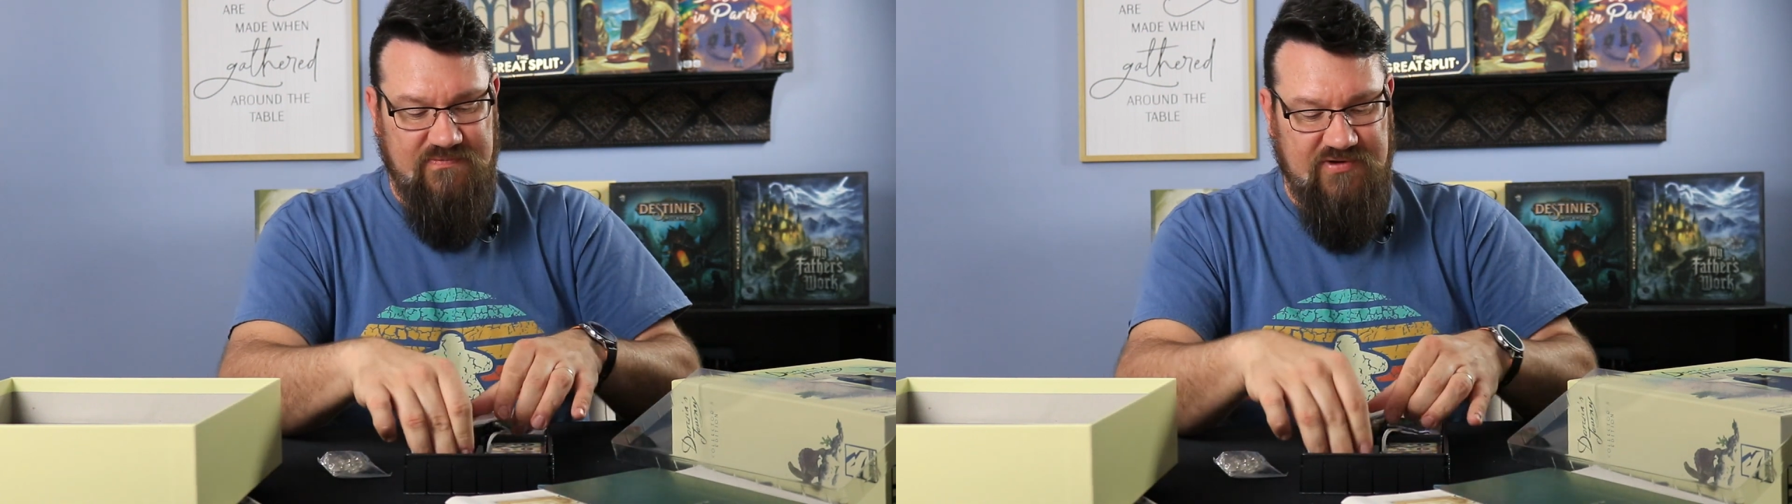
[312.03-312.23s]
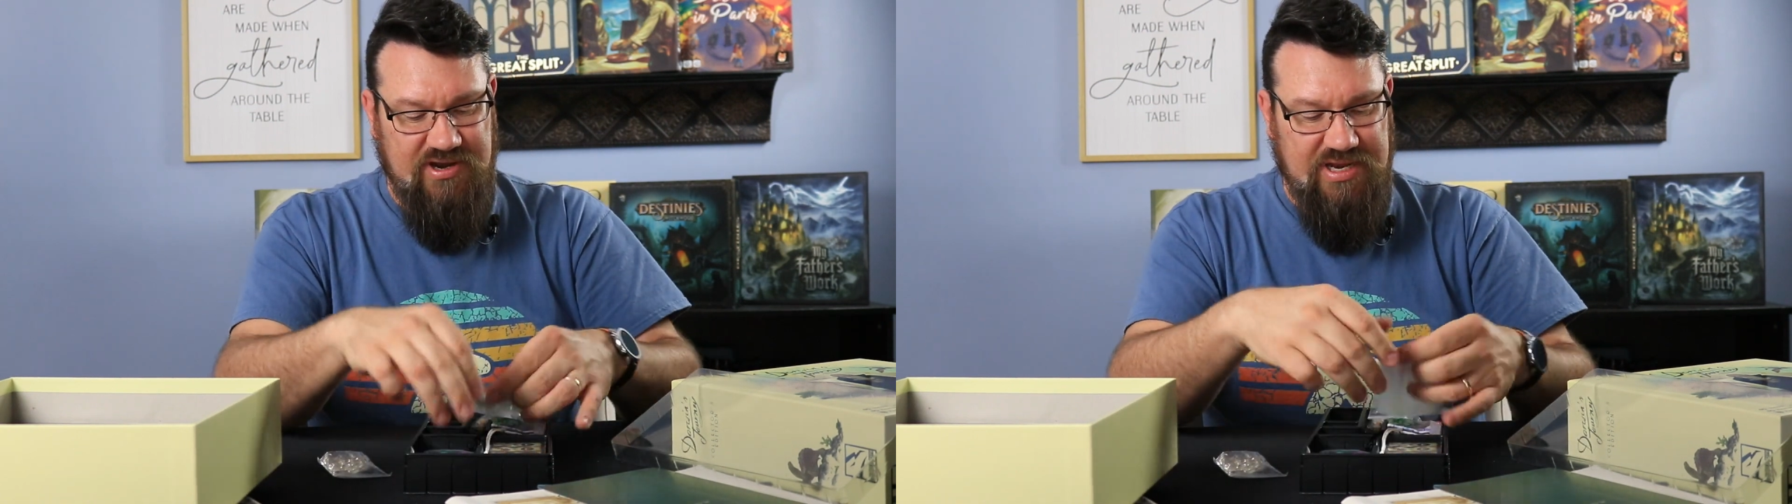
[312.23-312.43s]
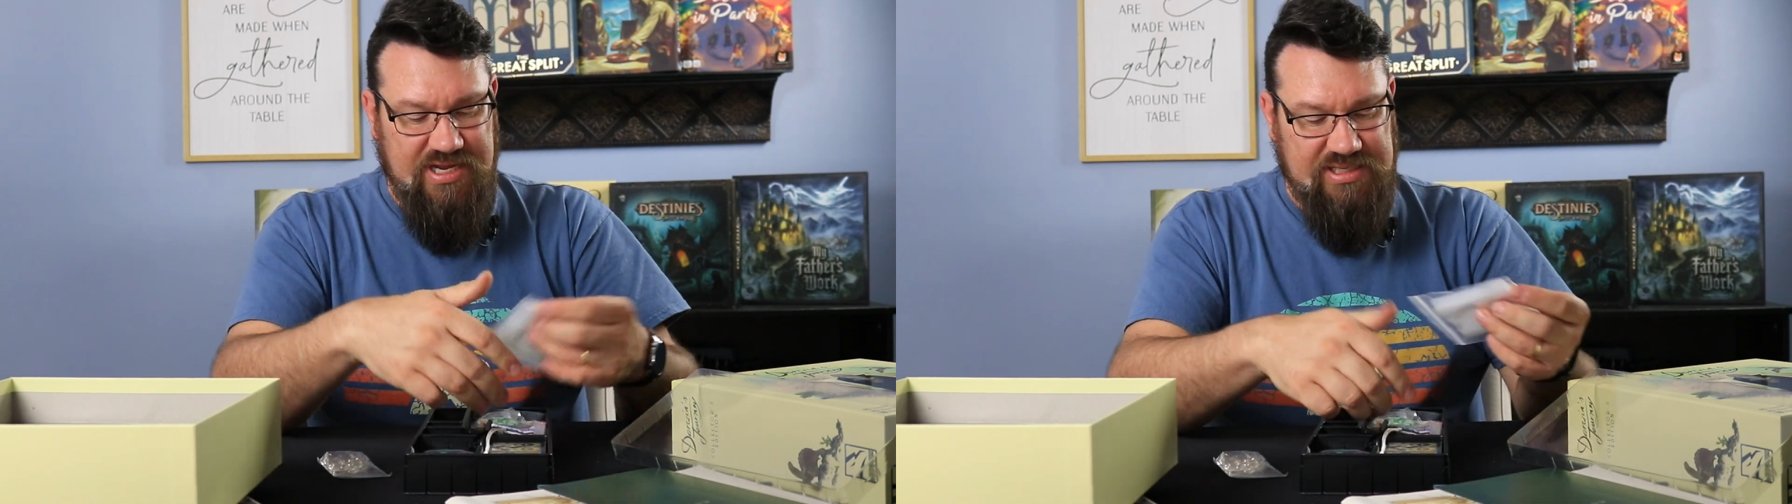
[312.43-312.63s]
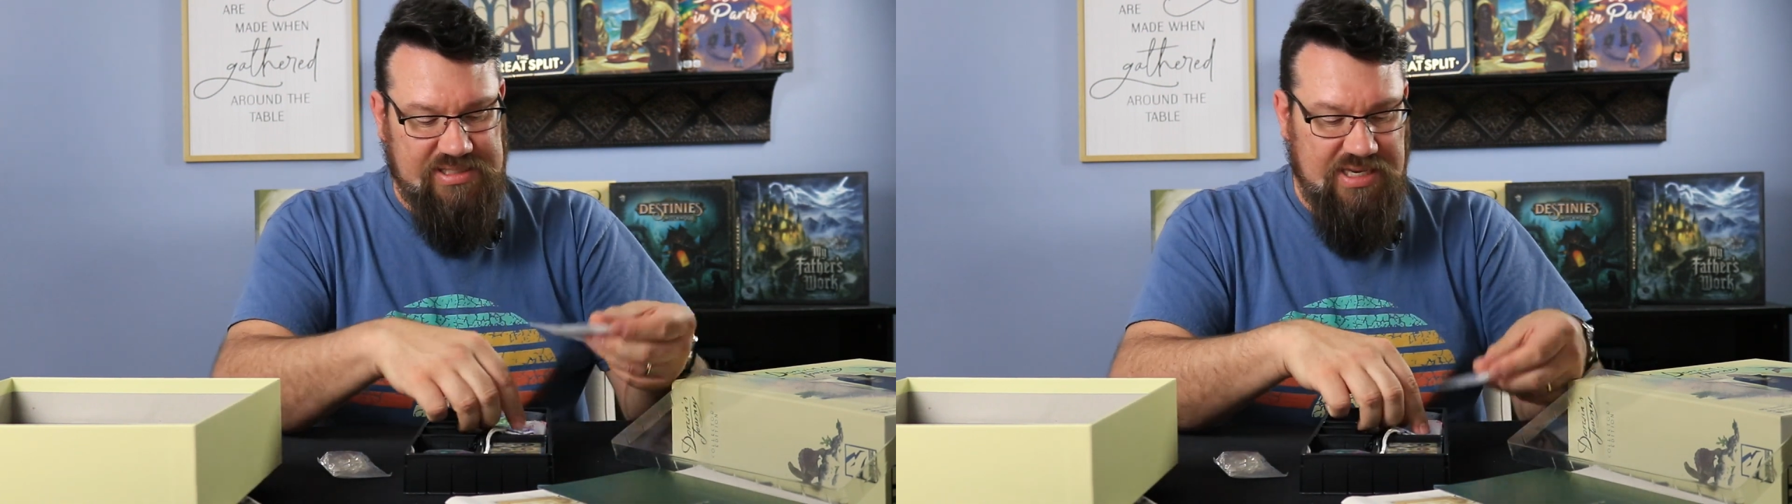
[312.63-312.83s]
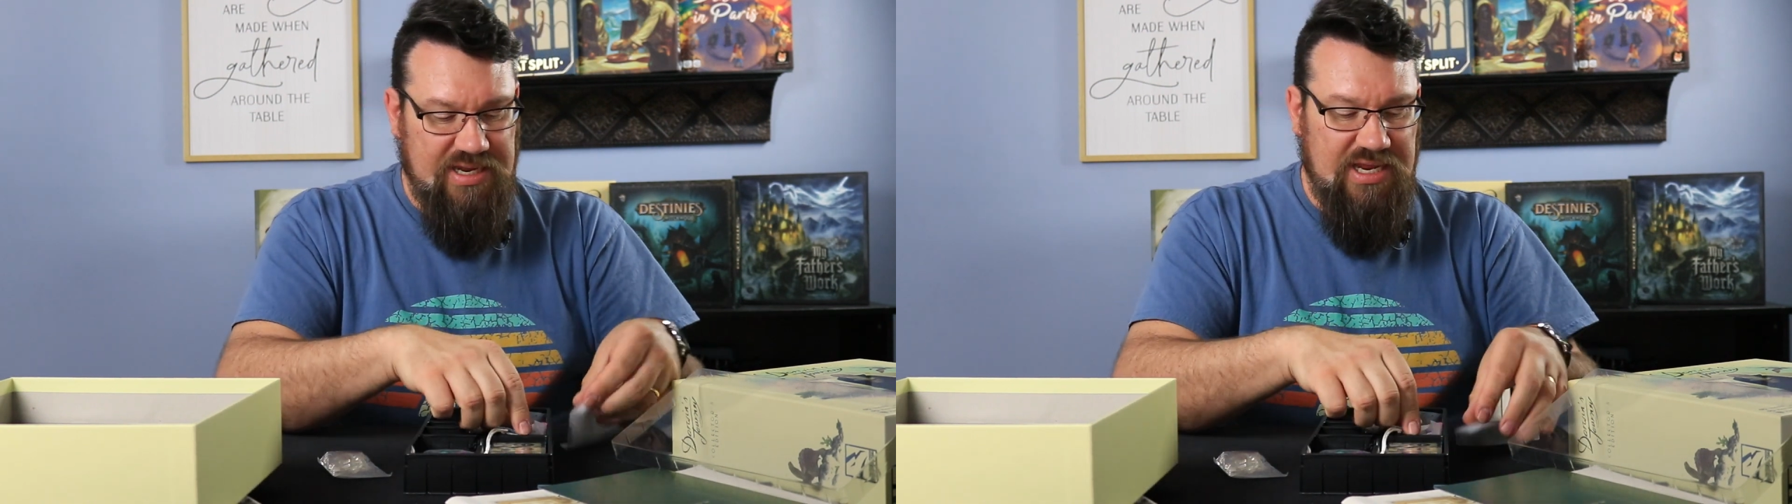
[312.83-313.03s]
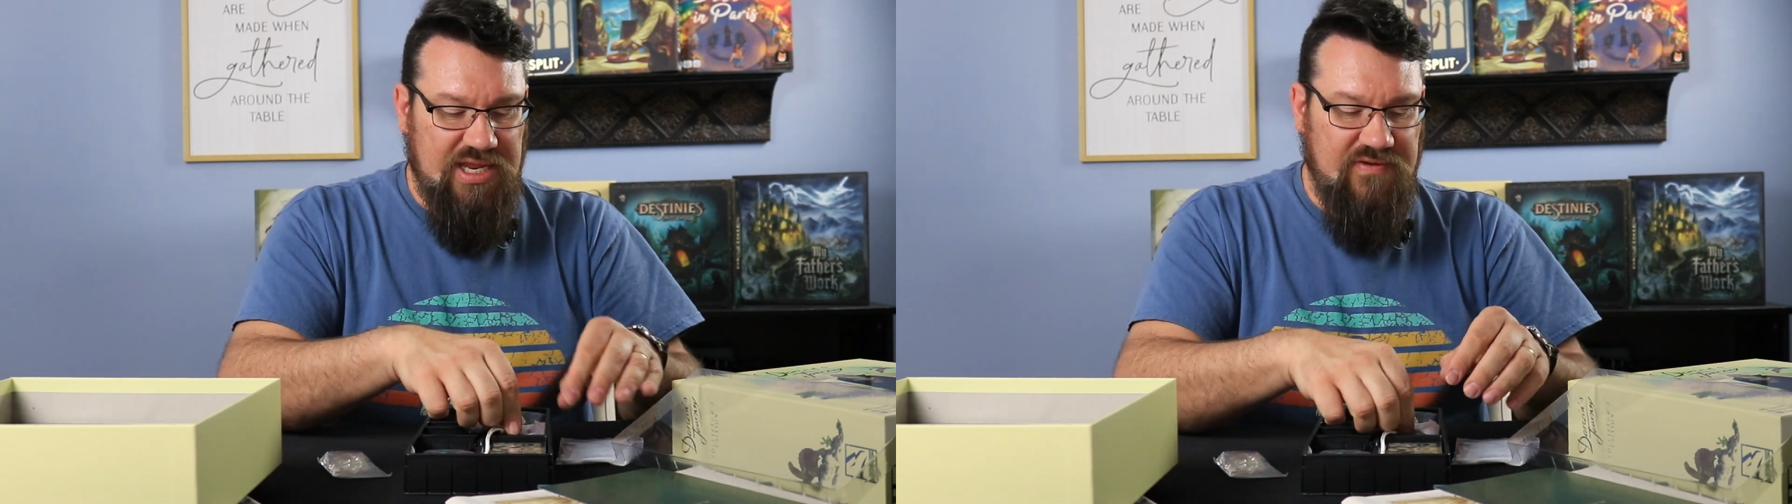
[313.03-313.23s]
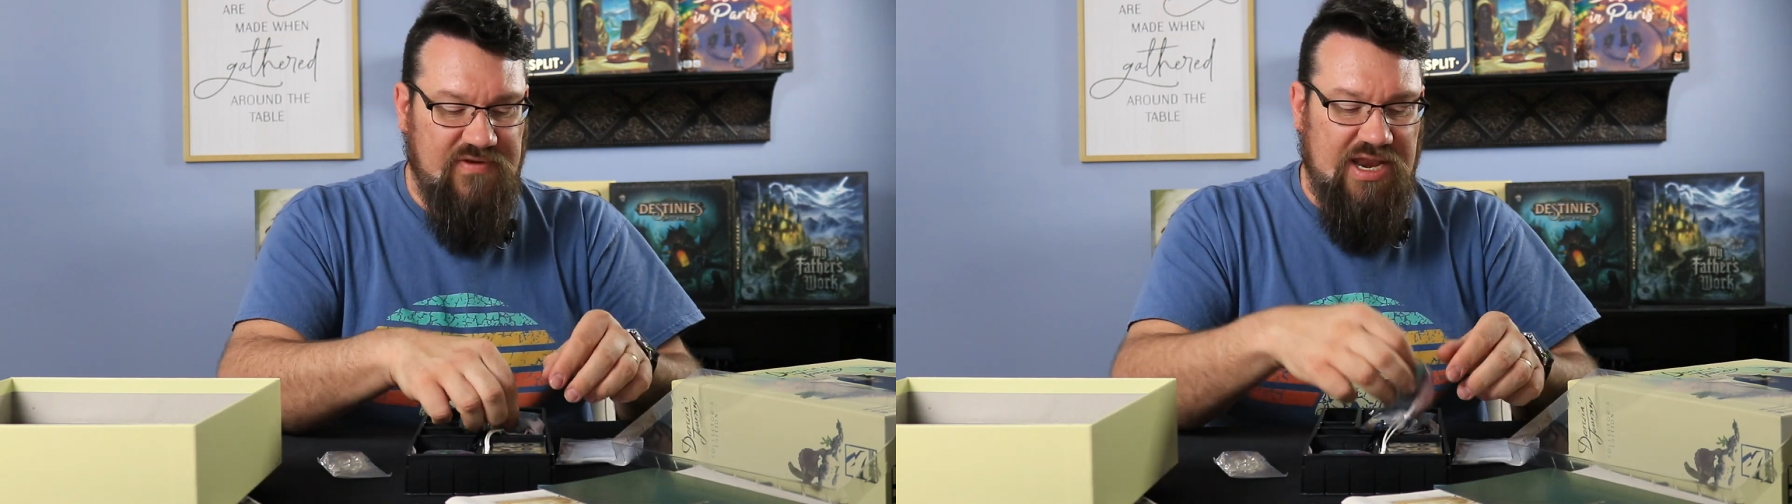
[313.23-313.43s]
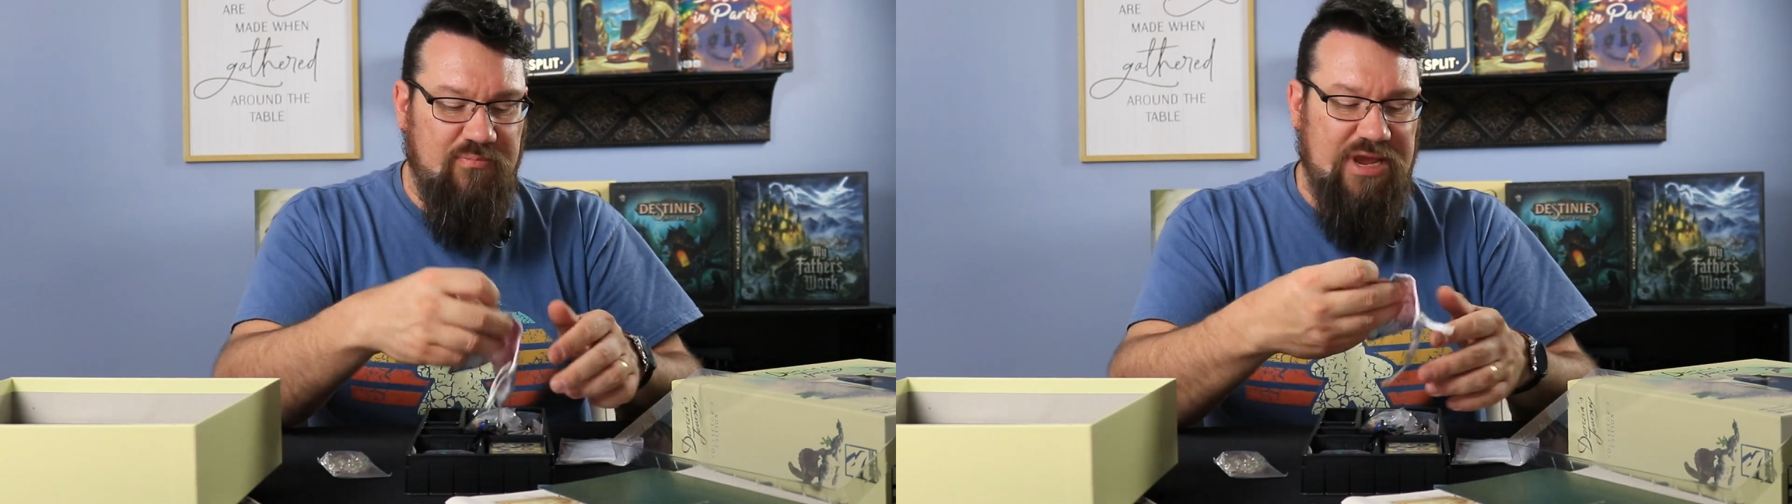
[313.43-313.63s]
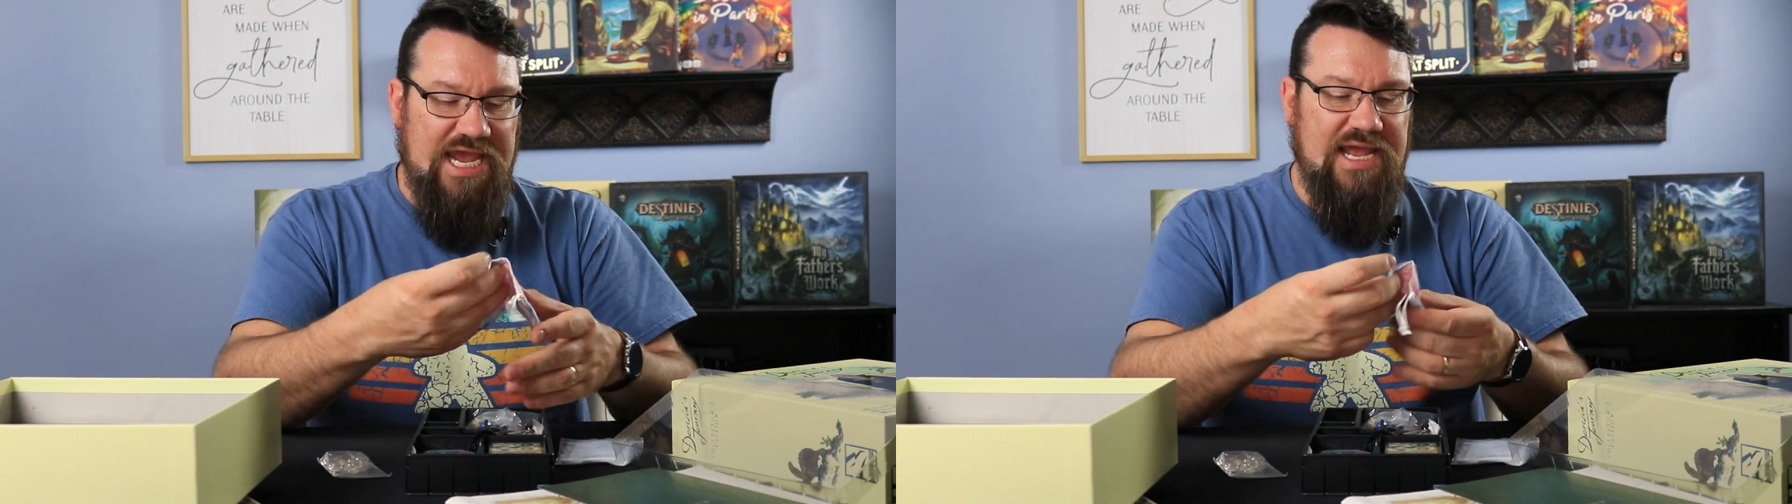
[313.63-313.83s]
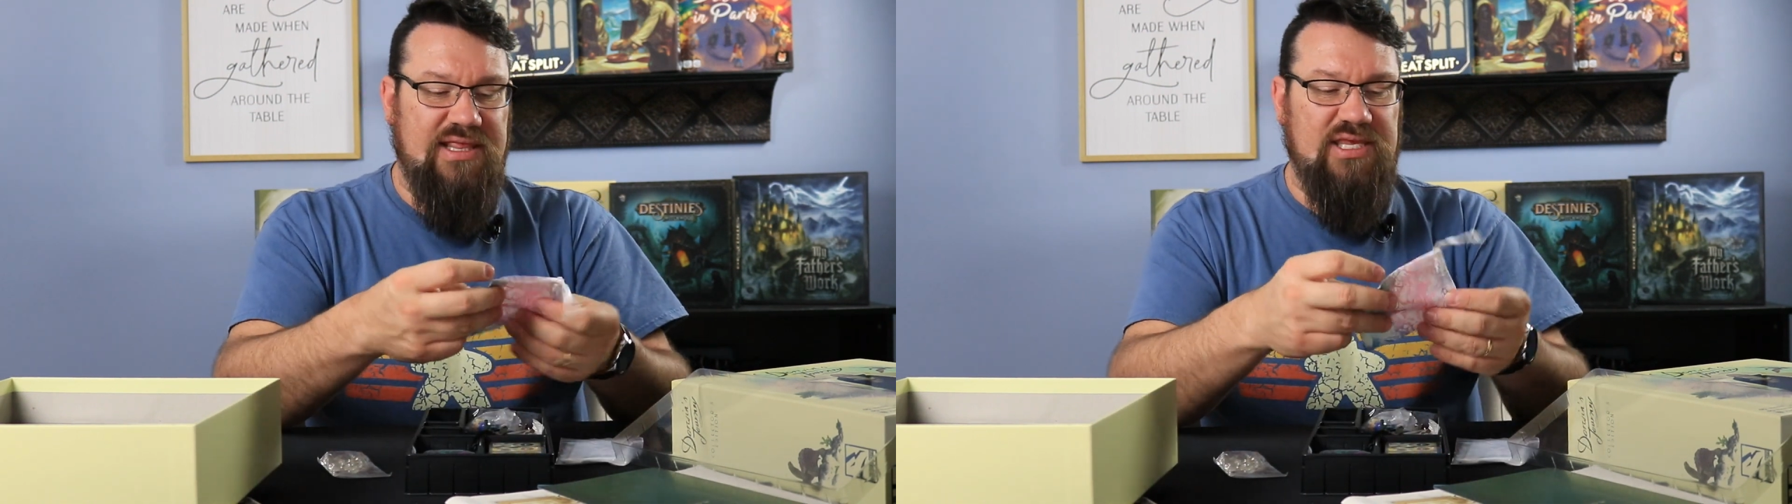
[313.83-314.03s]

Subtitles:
Very nice. You've got a bag.